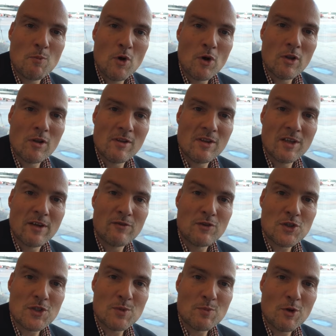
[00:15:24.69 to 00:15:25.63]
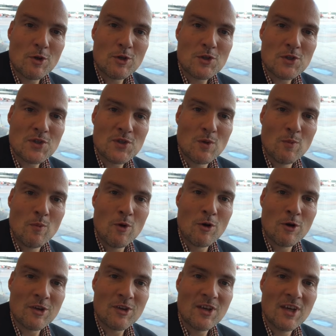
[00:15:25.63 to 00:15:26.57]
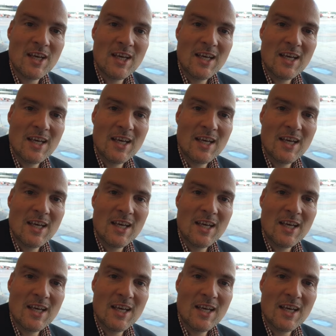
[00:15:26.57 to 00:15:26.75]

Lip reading: model that I've just purchased on board.